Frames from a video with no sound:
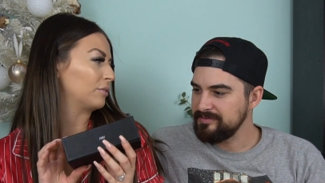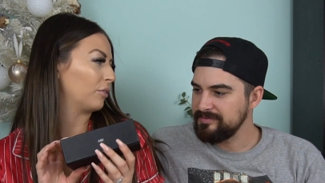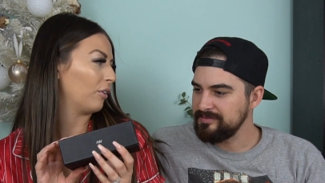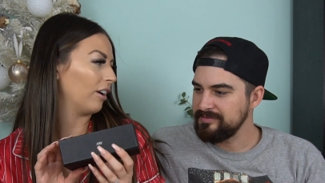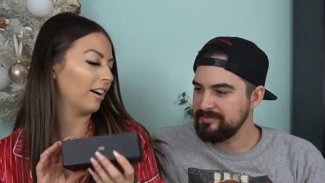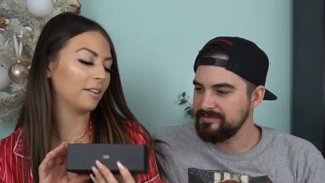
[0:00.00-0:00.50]

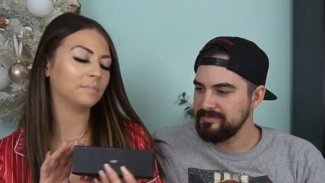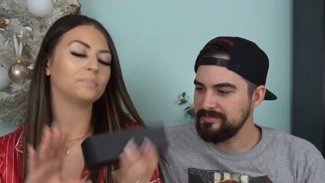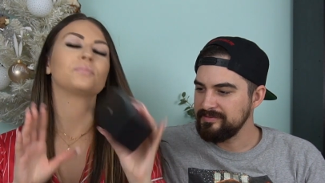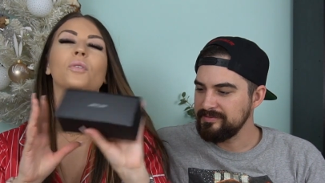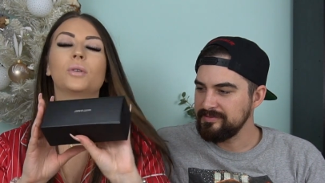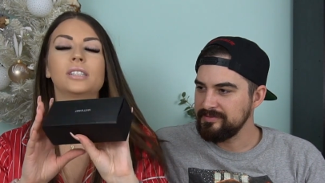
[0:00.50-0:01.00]
Speaker 1: for
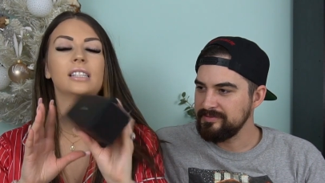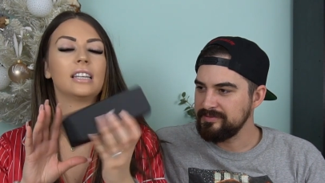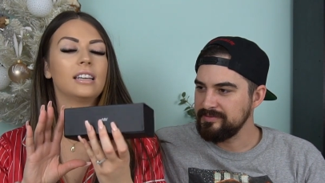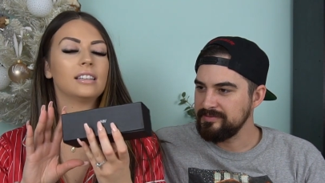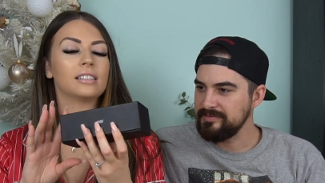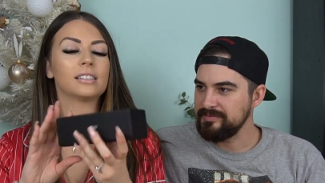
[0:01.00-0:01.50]
was
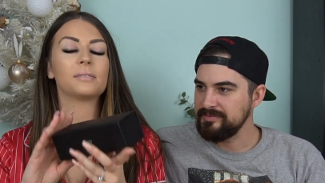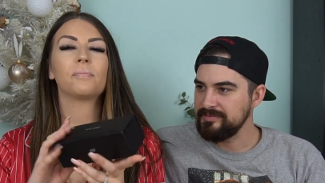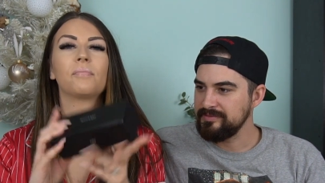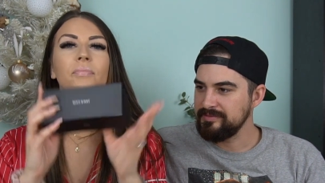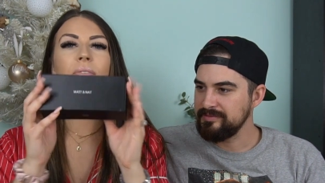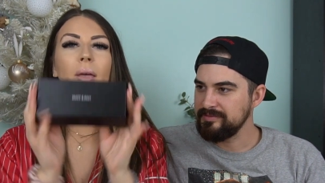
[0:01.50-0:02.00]
these
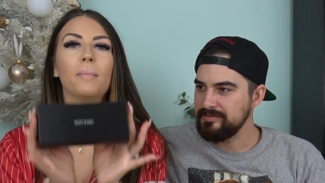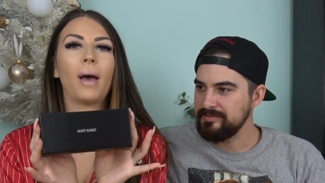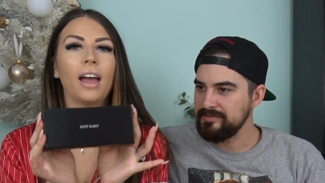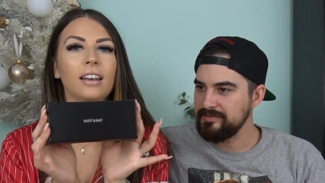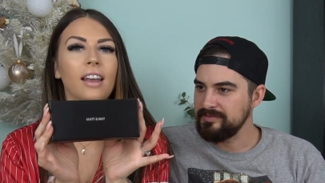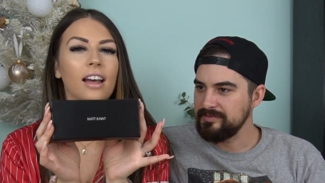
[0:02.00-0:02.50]

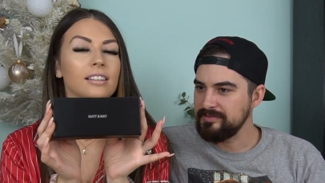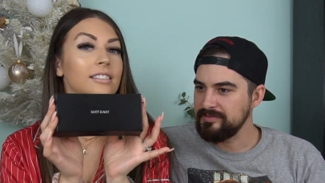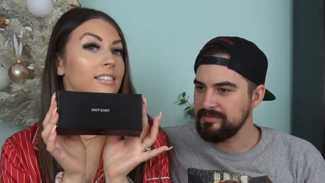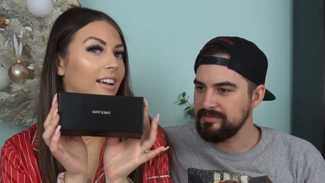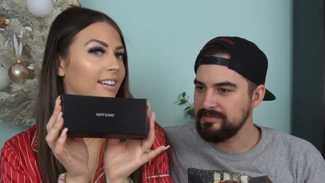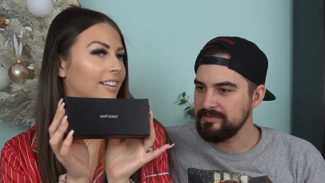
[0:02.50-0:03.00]
Matt and
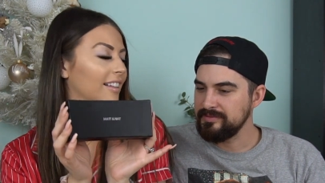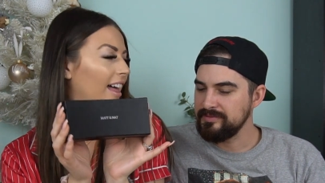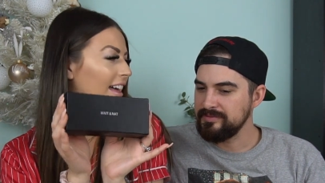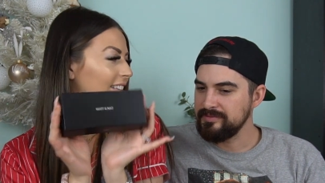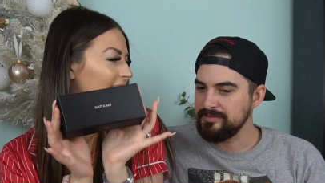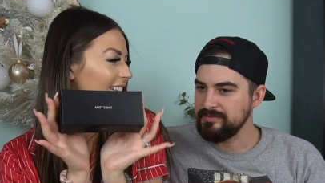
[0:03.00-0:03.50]
Nat
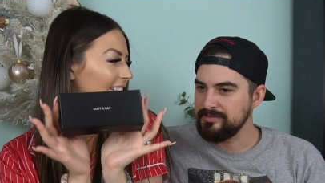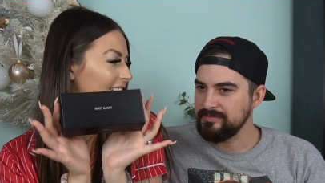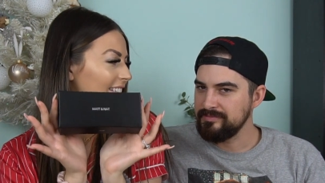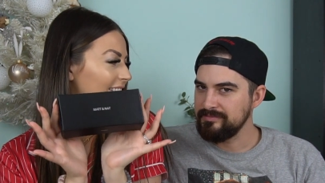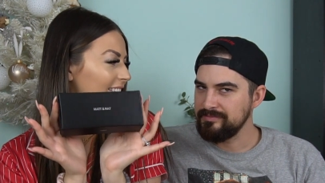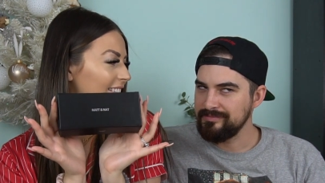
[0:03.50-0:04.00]

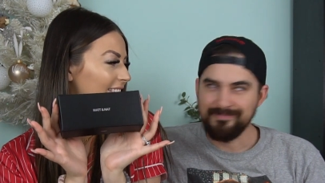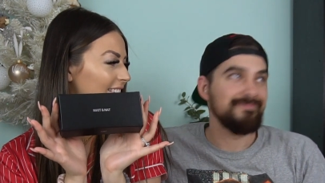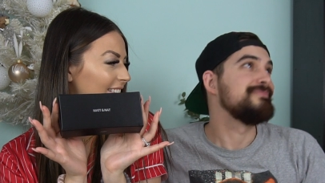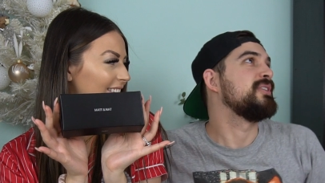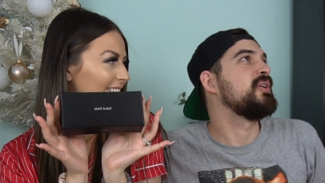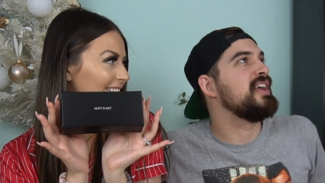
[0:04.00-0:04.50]
sunglasses.
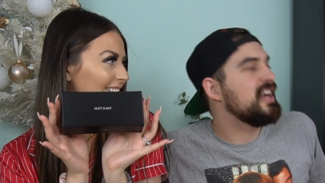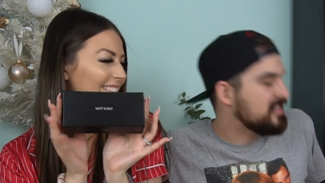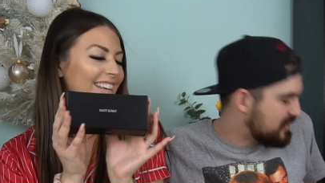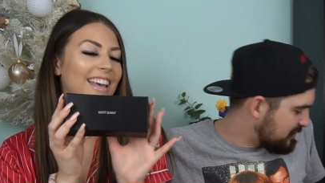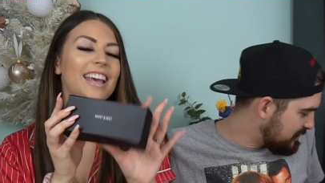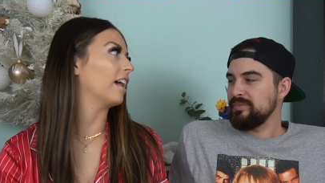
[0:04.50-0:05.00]
Speaker 2: Oh
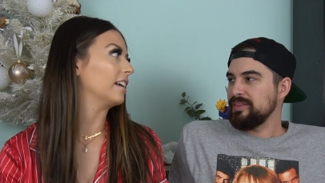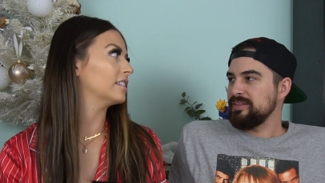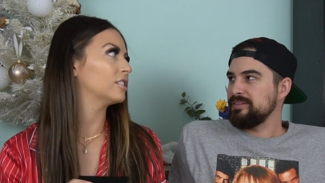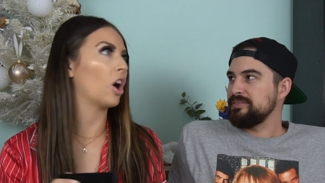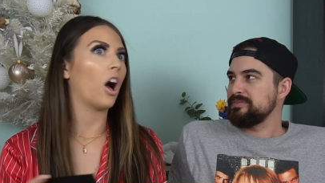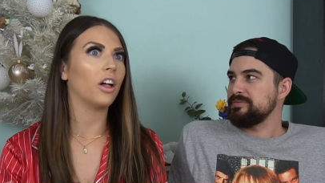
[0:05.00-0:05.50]
yes.
Speaker 1: I
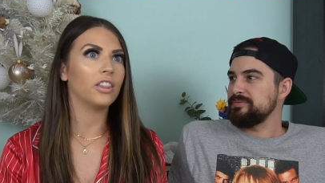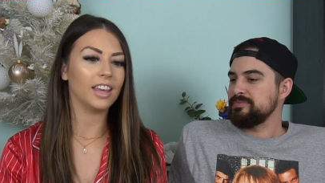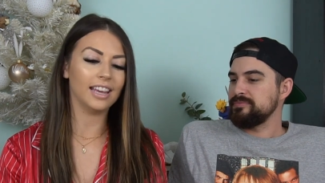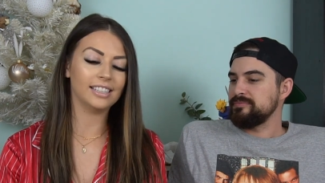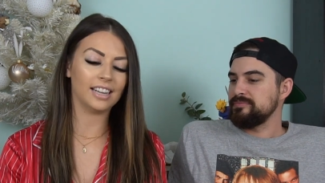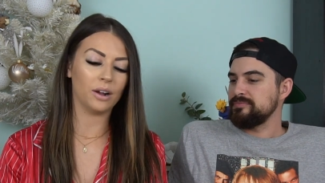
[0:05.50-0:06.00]
saw
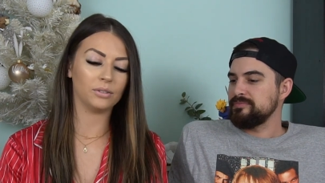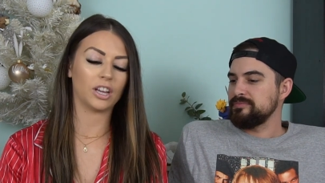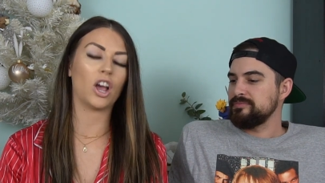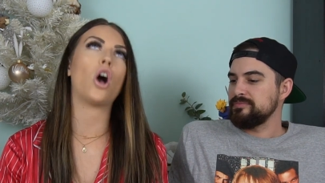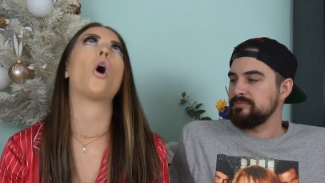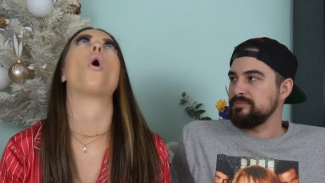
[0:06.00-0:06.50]
these and I
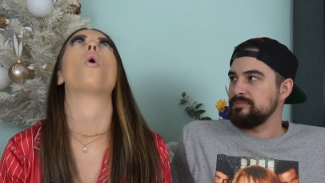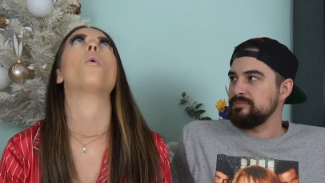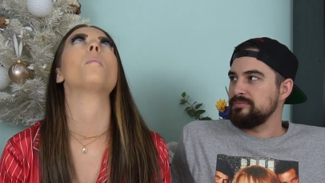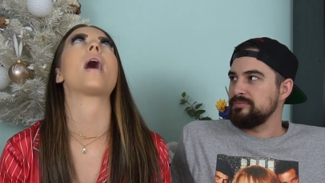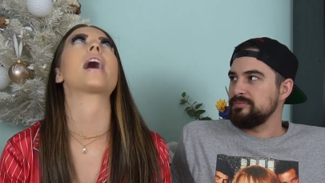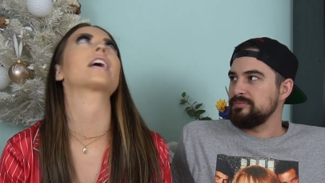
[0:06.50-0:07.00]
was like,
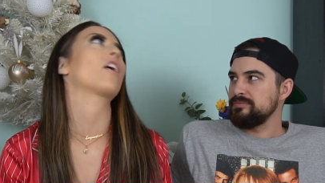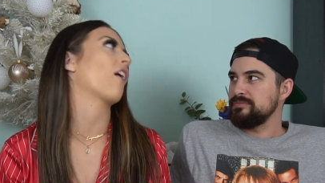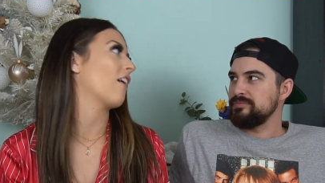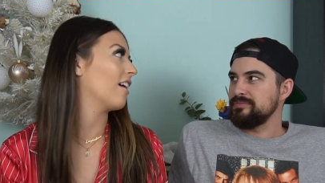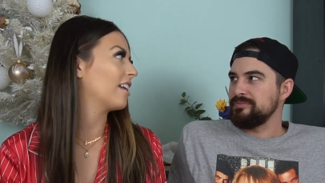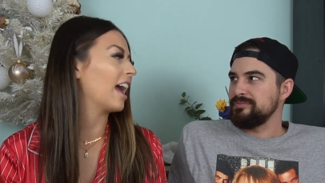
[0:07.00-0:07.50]
oh my
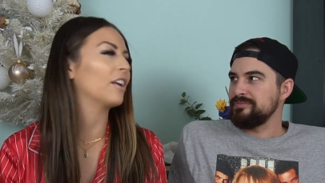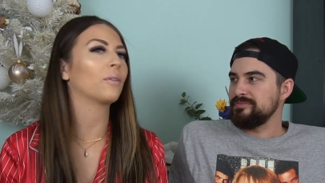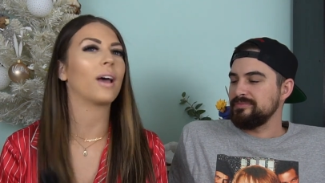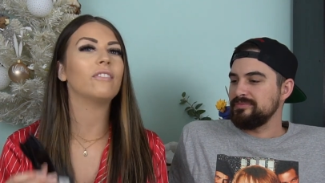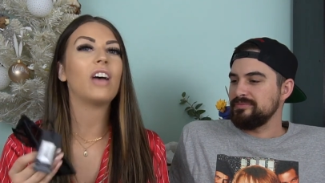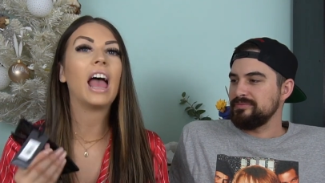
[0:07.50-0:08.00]
god, I
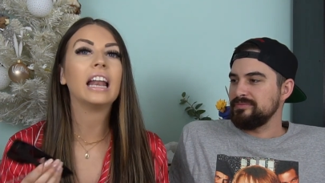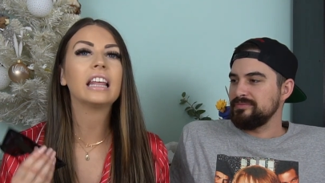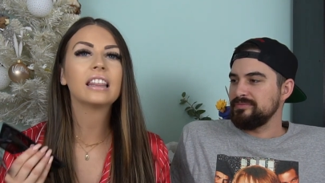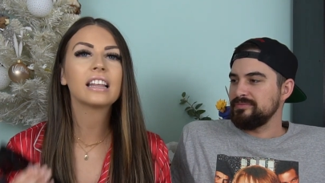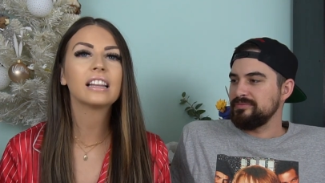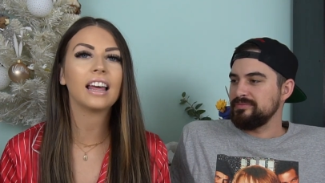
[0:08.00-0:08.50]
don't have
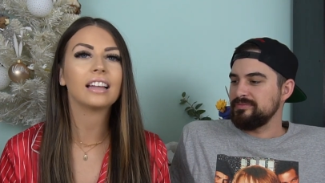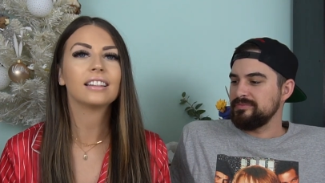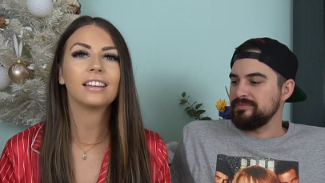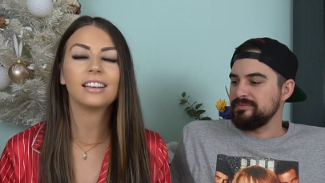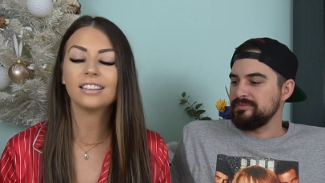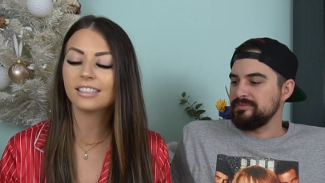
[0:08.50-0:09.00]
anything
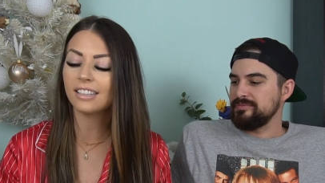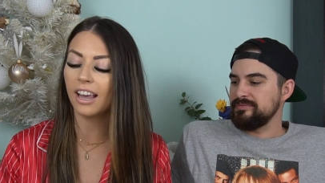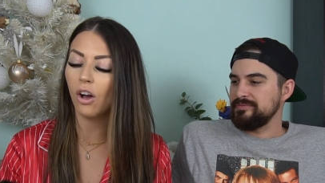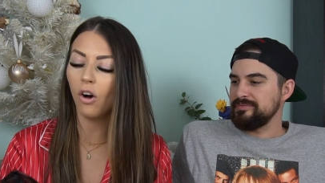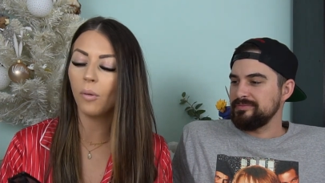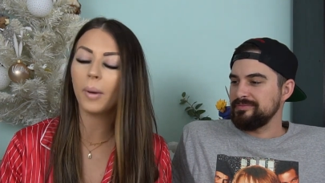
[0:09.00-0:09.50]
like these.
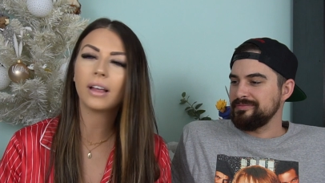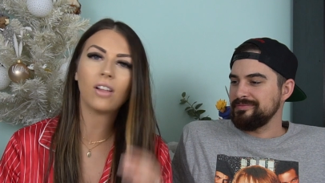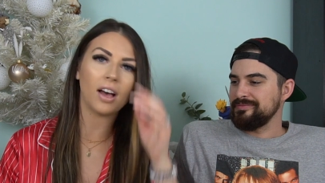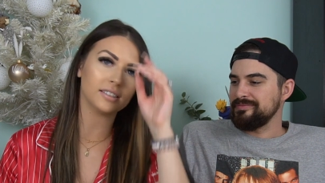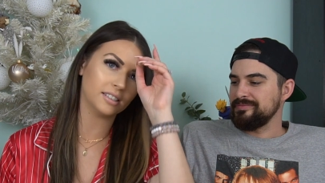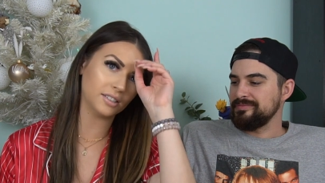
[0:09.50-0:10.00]
Like all my
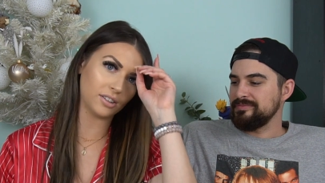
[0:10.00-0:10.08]
glasses